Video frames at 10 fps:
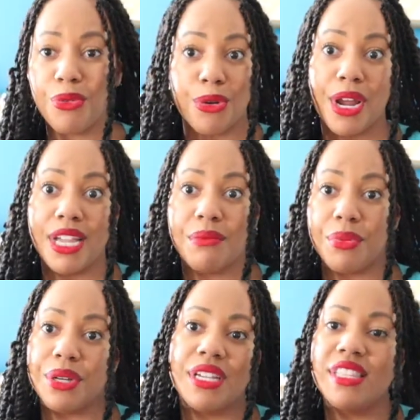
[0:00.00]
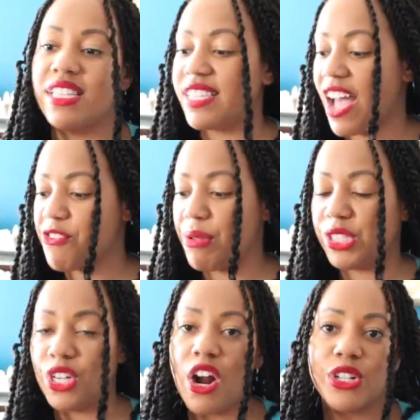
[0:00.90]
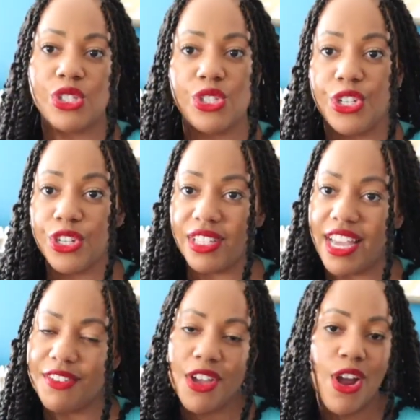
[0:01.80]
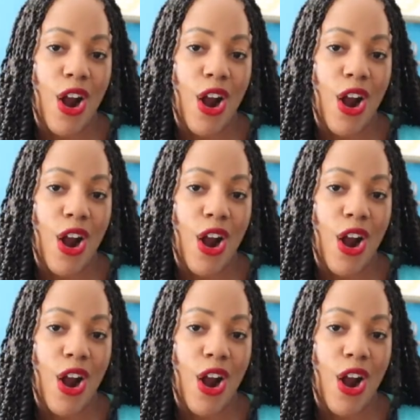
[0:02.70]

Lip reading: bring these affirmation cards into your life.